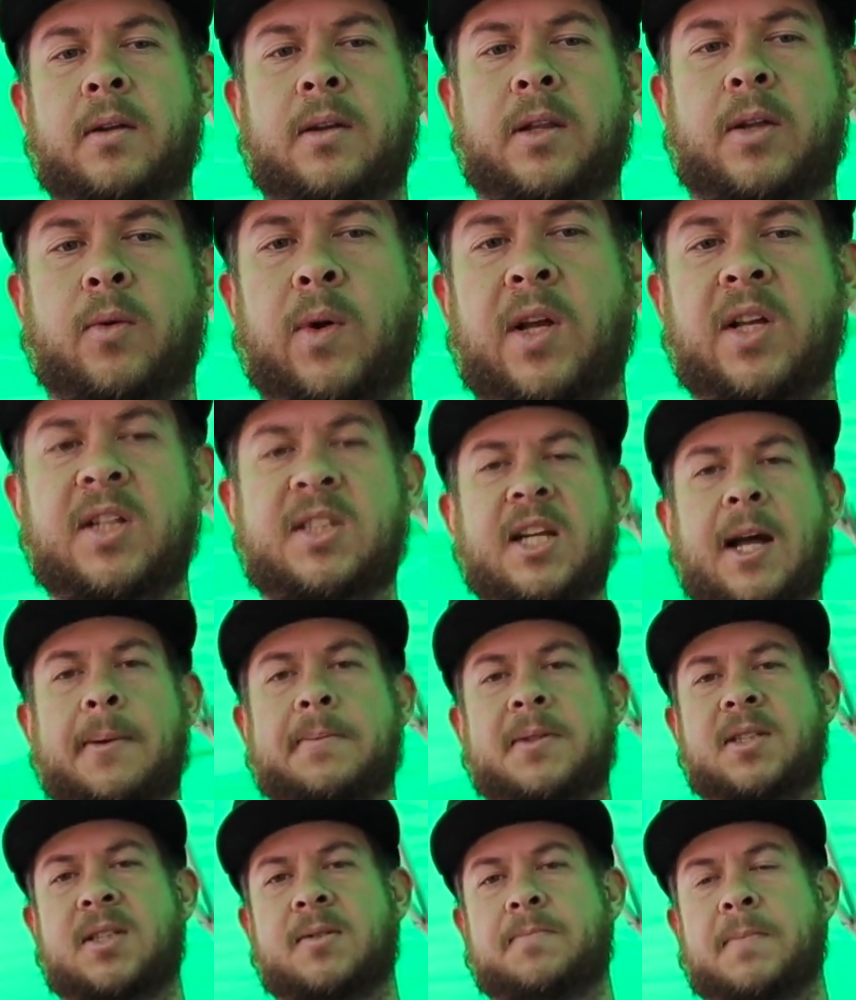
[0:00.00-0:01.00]
the wheel
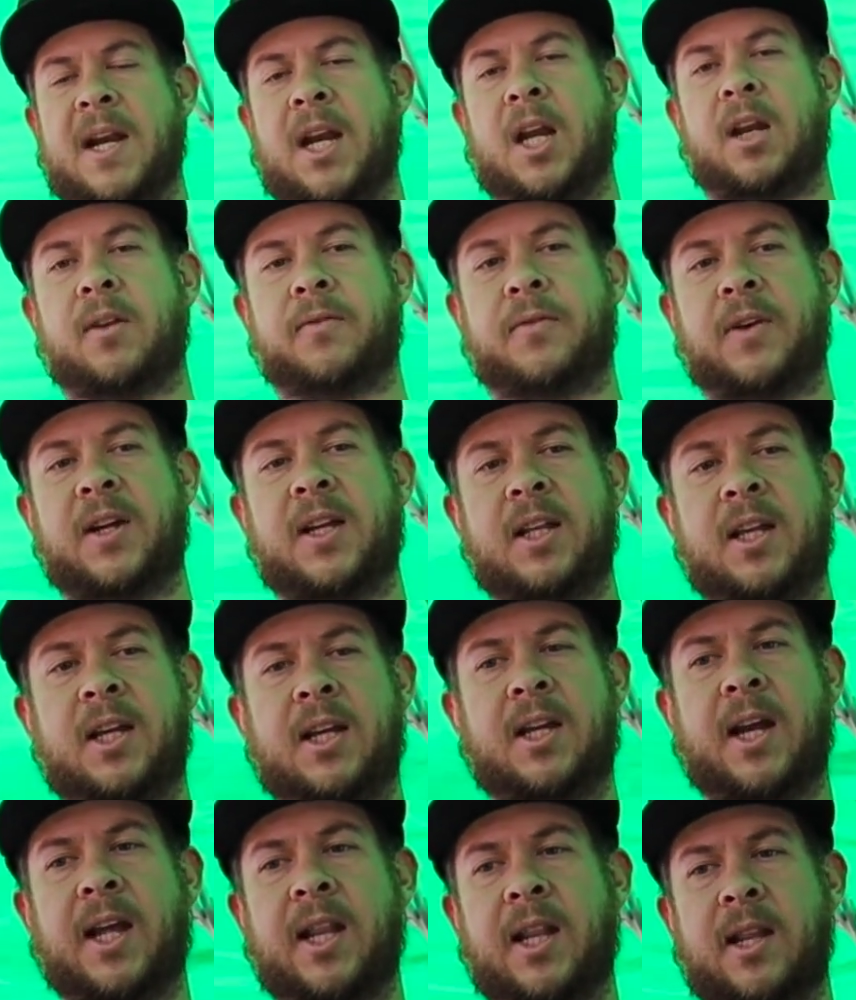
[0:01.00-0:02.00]
stops spinning
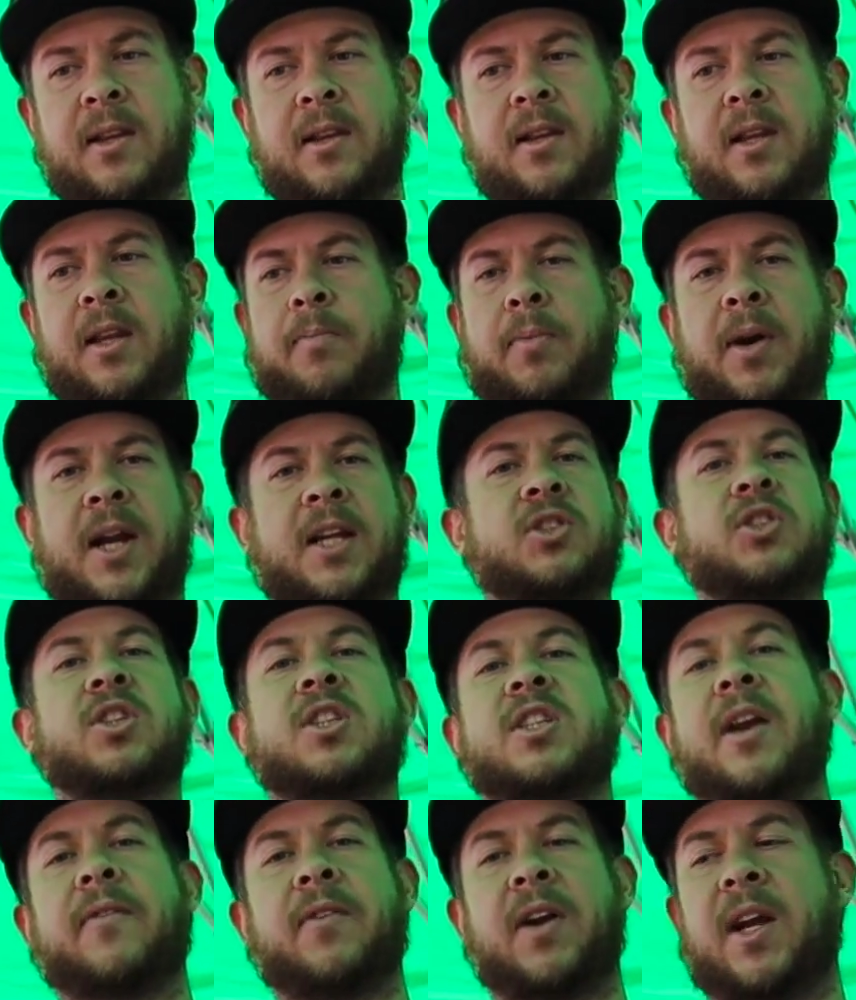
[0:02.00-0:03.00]
freely, and the brakes
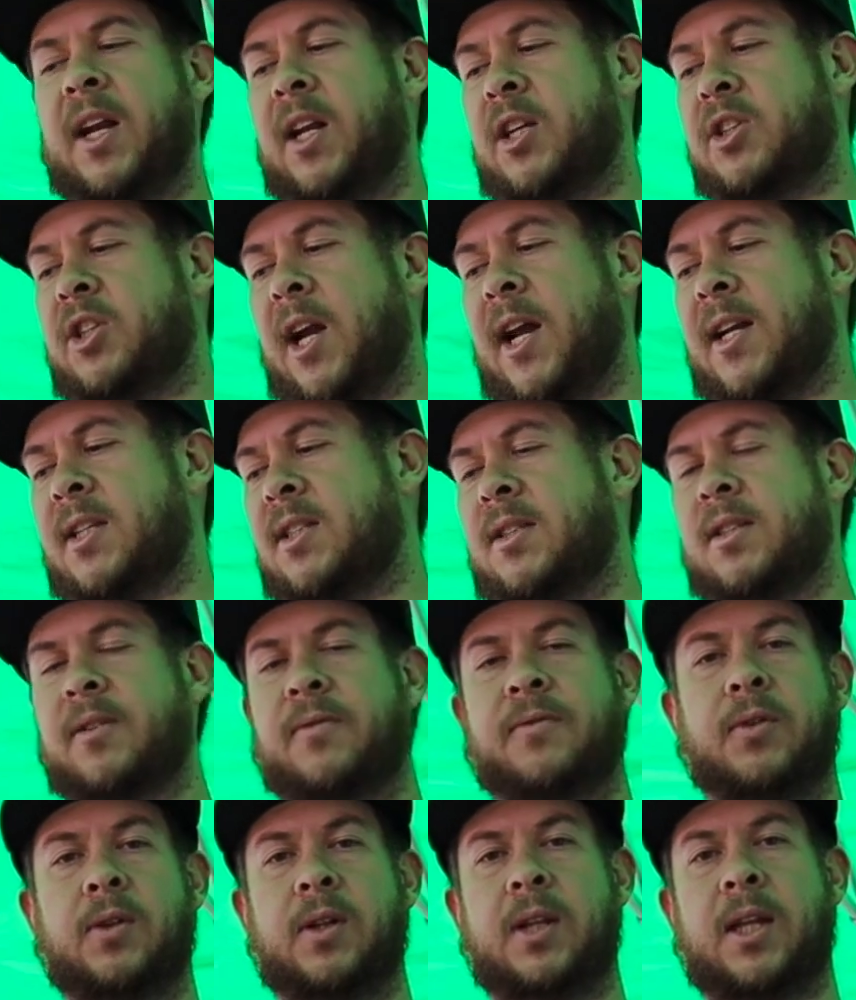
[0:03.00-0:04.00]
just never get a chance to
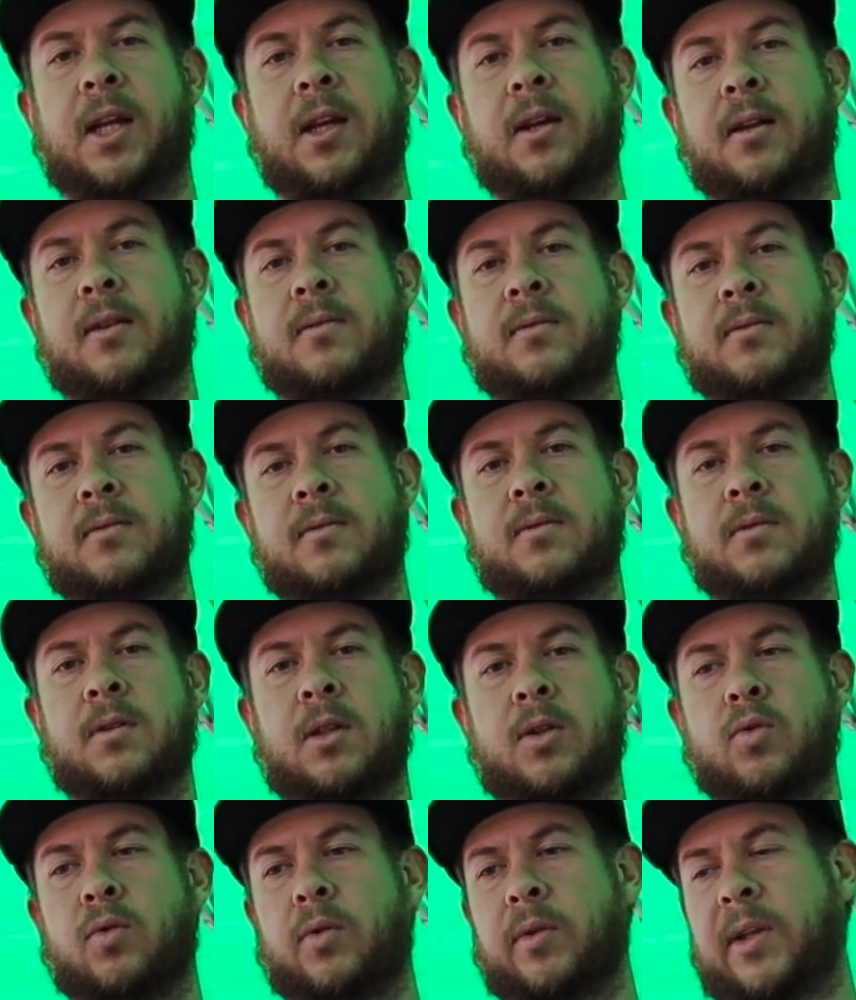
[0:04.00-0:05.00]
fully
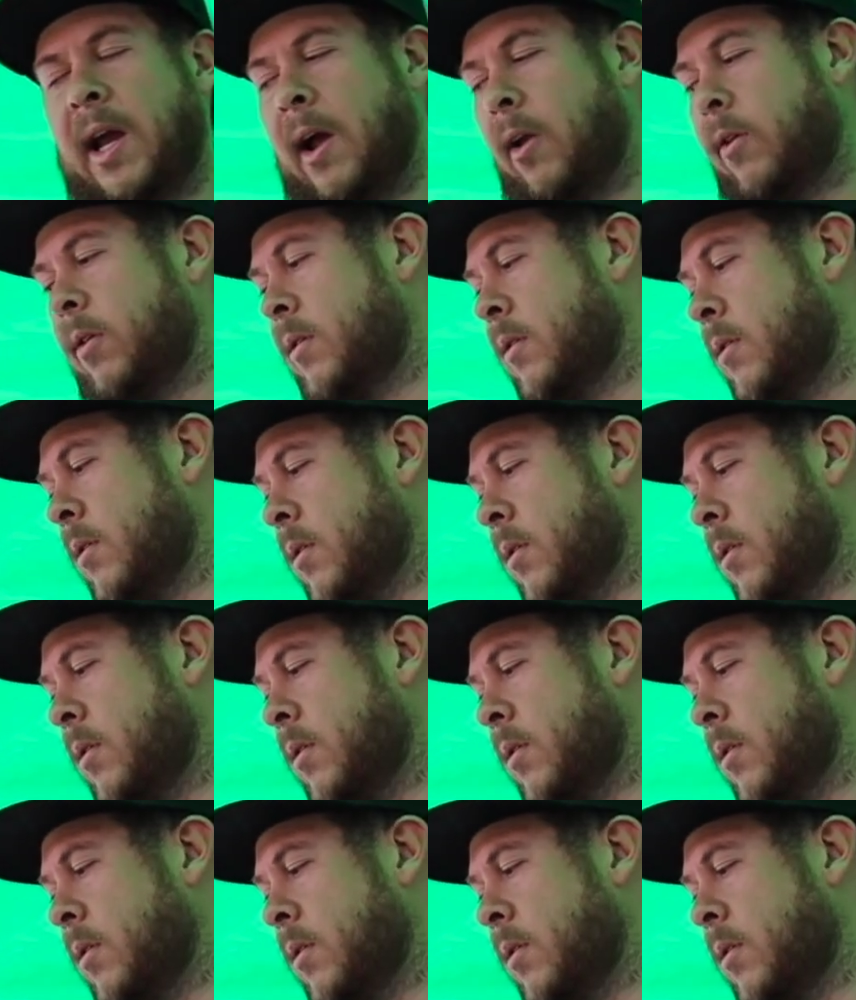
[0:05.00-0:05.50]
cool down.